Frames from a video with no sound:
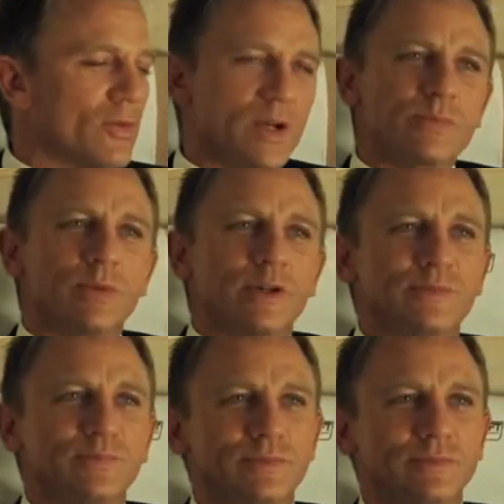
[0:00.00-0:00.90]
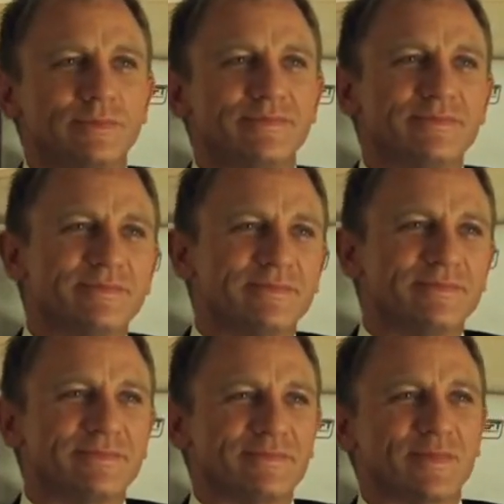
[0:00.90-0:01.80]
Vesper.
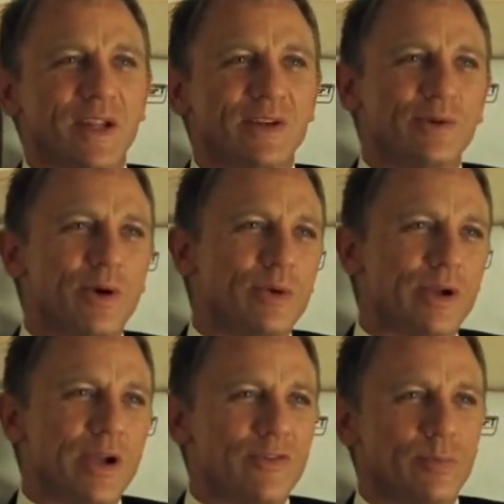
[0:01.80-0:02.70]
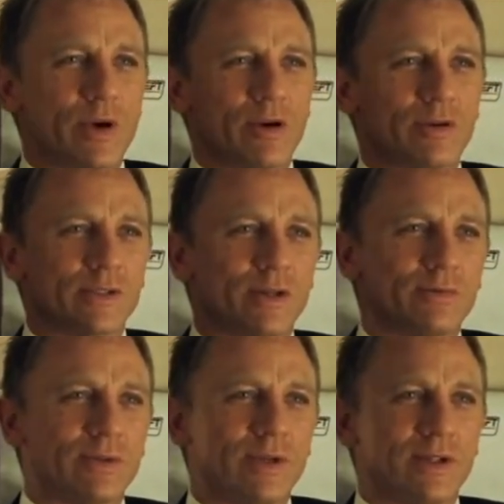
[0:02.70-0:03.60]
I do hope you gave your parents hell for that.